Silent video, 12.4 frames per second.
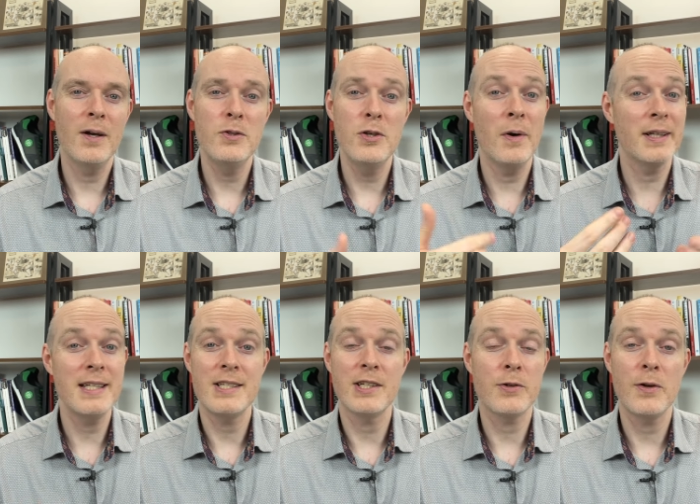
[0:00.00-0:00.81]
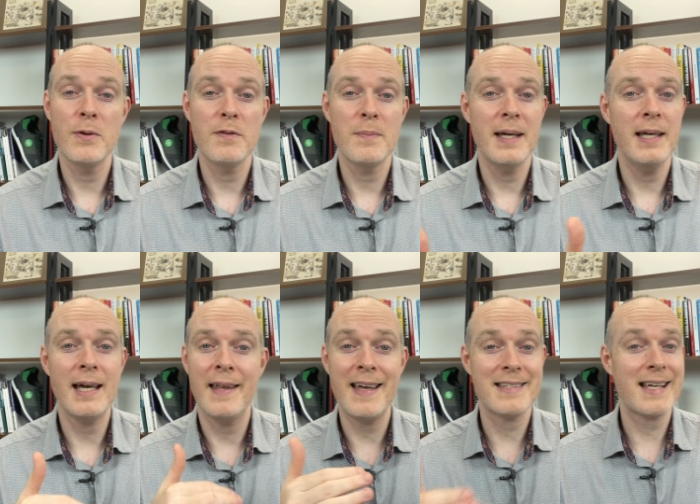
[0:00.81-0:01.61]
You might disagree with me,
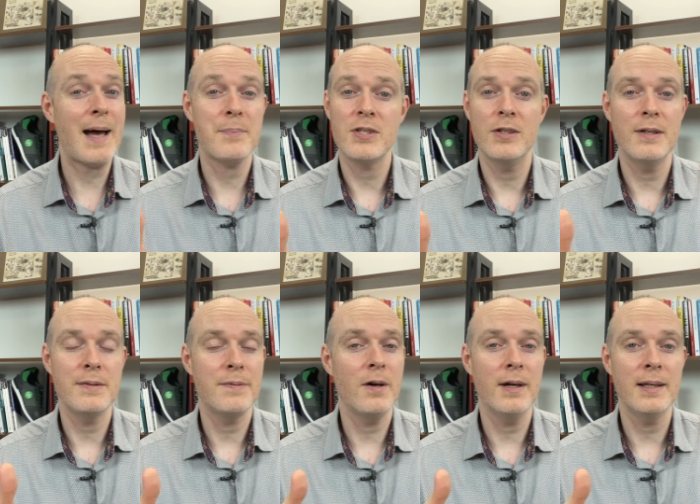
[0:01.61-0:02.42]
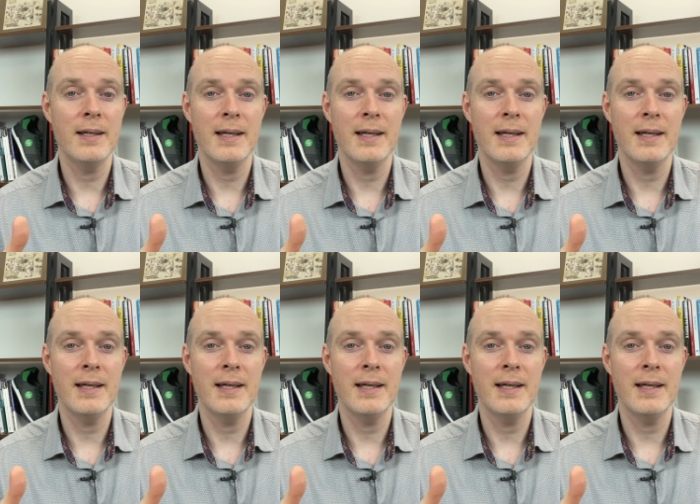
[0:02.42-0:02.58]
and that's absolutely fine.